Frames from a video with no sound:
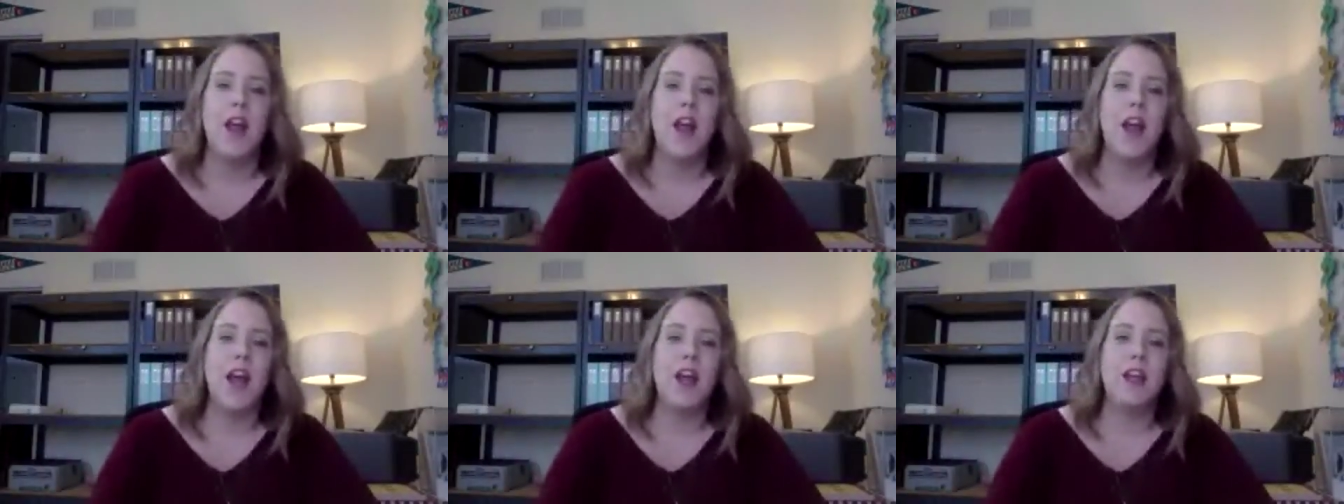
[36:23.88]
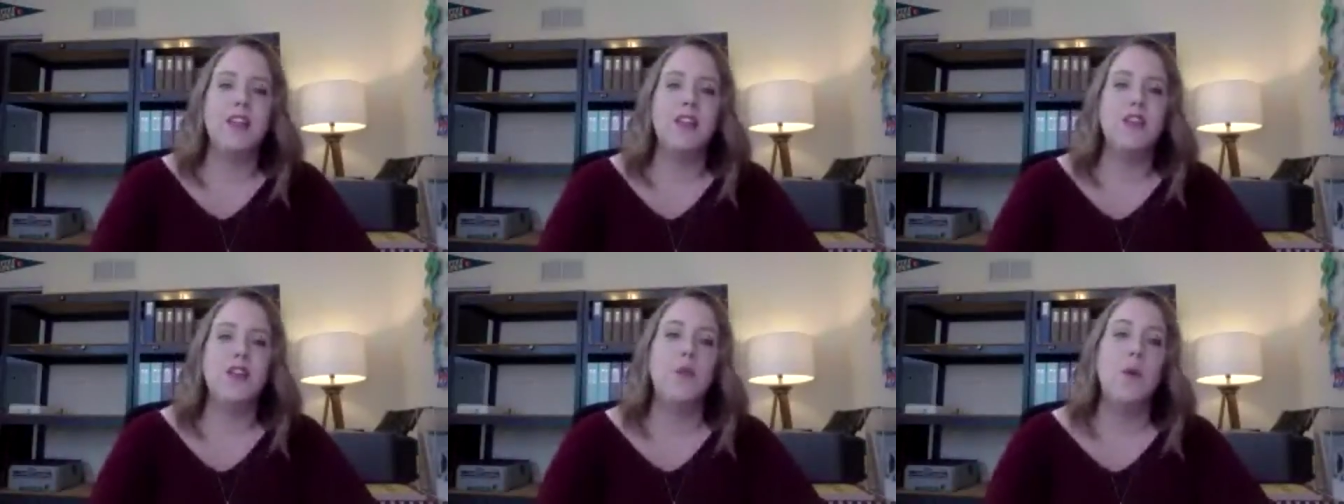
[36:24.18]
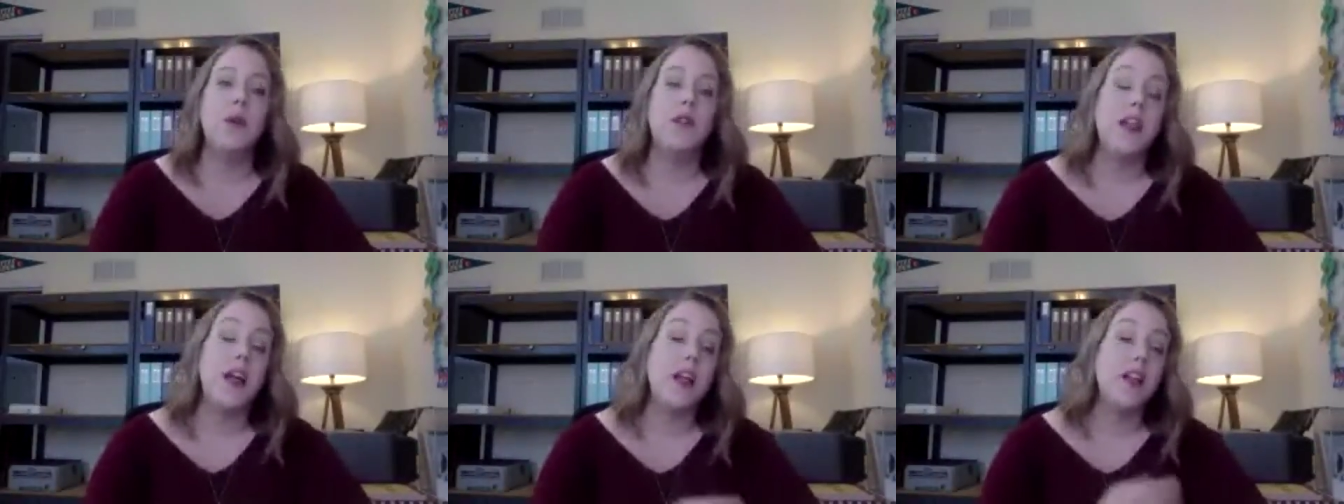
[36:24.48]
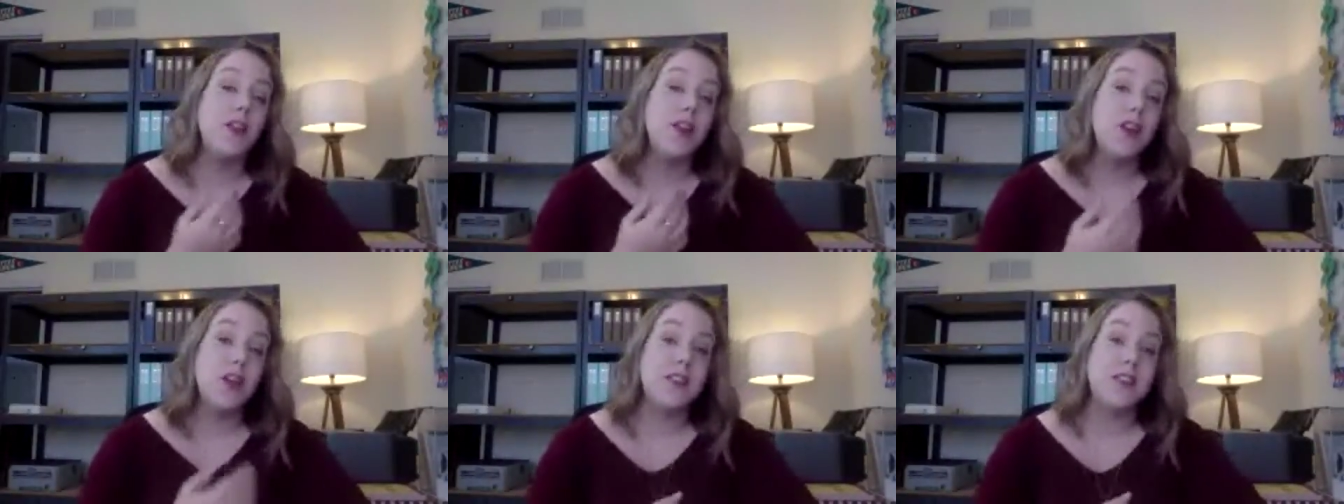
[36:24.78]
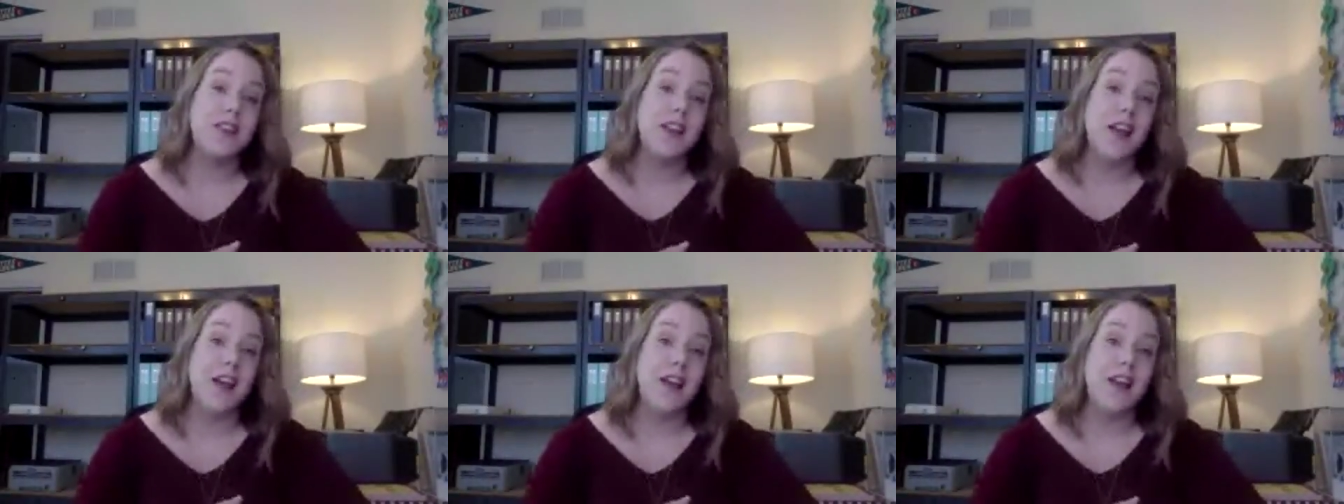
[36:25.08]
And so what that
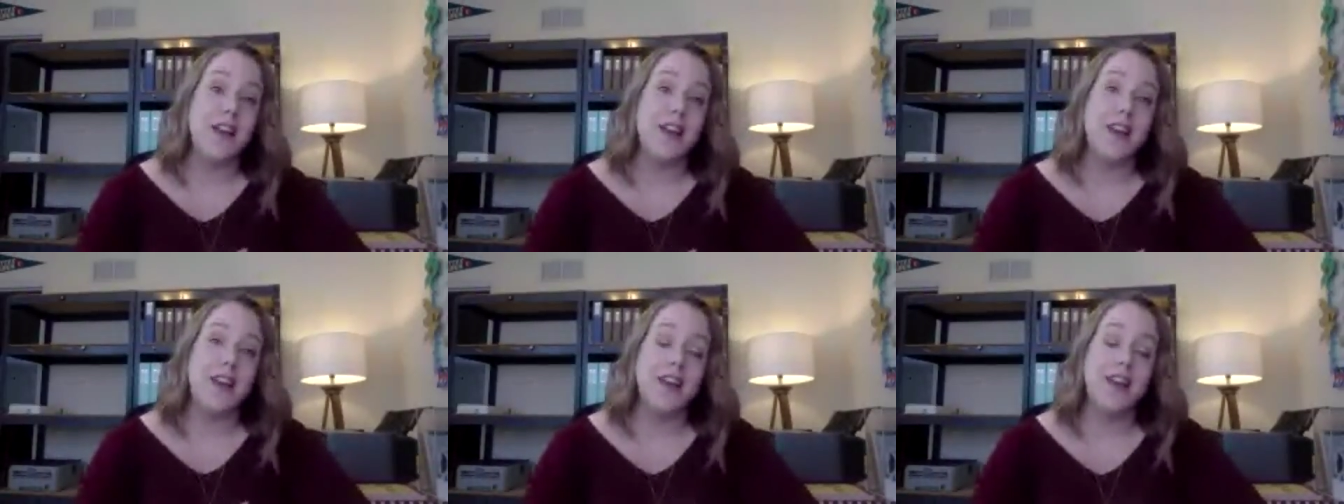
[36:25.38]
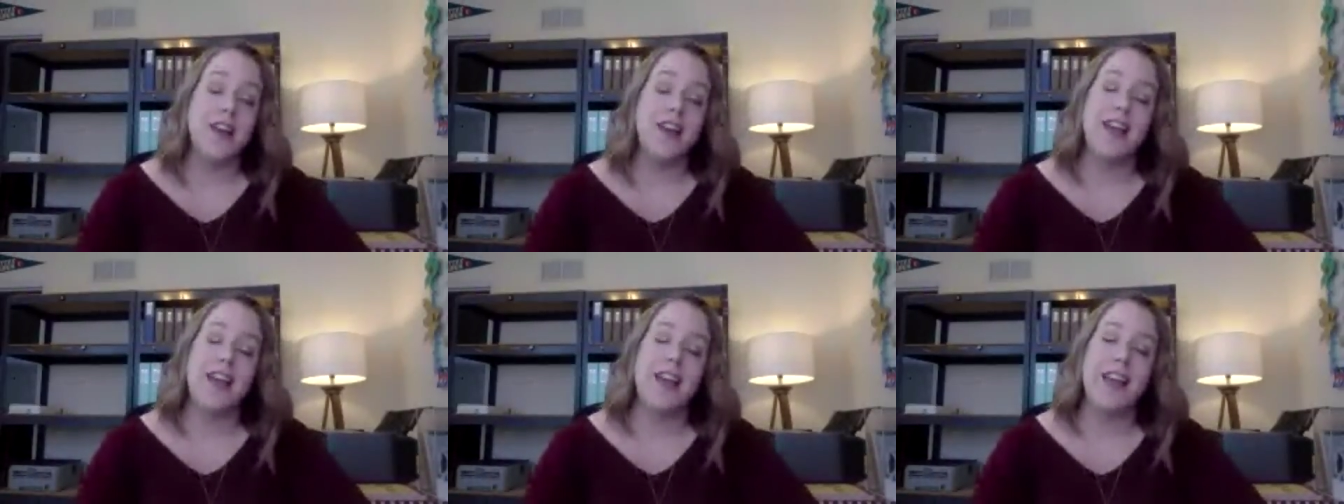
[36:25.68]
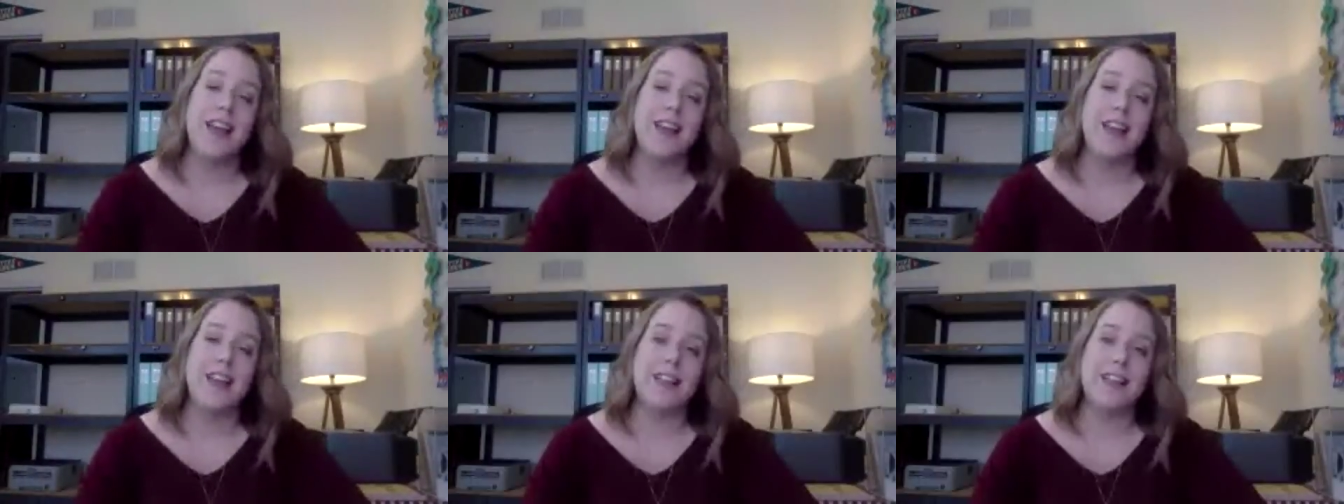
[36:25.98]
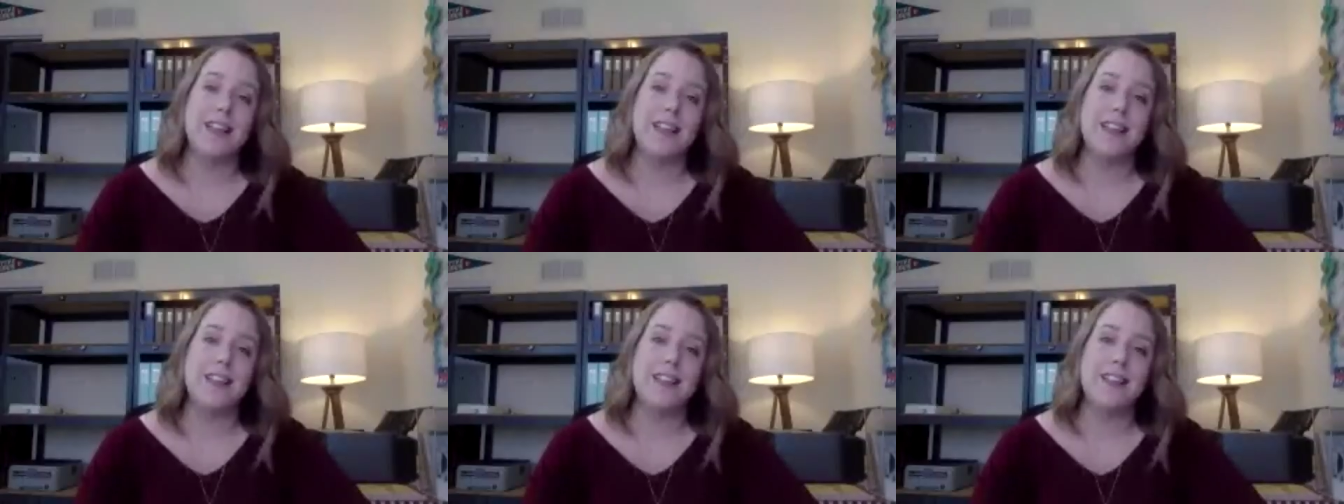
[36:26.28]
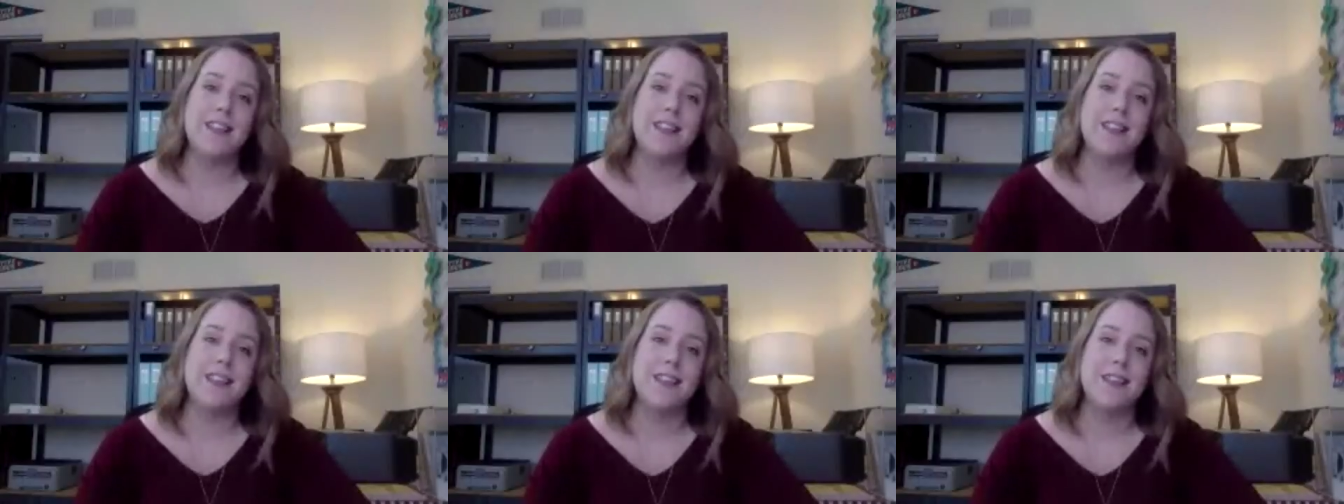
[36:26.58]
looks like
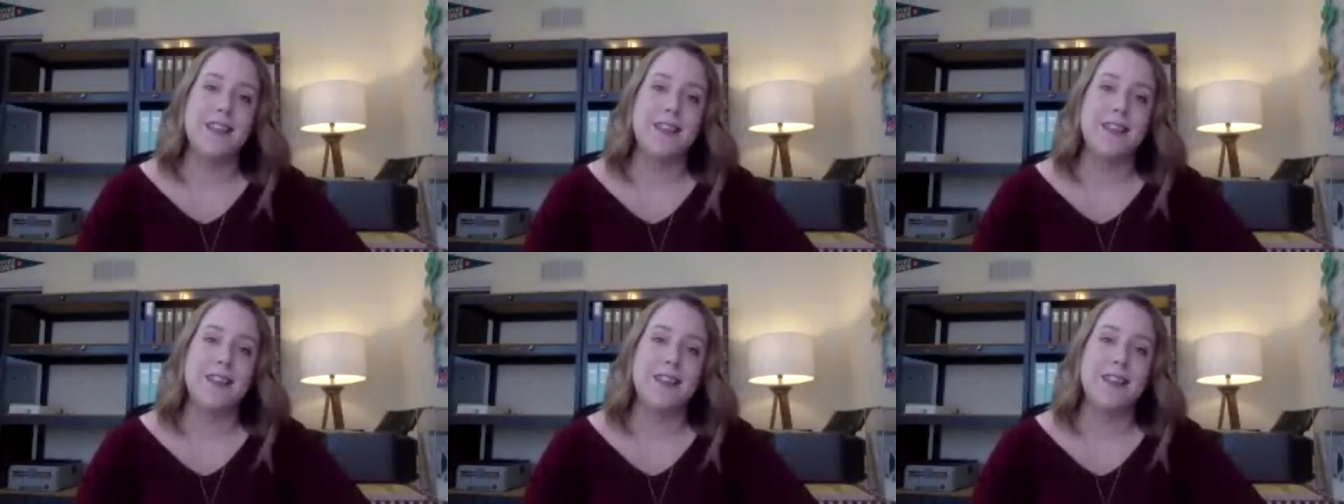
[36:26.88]
is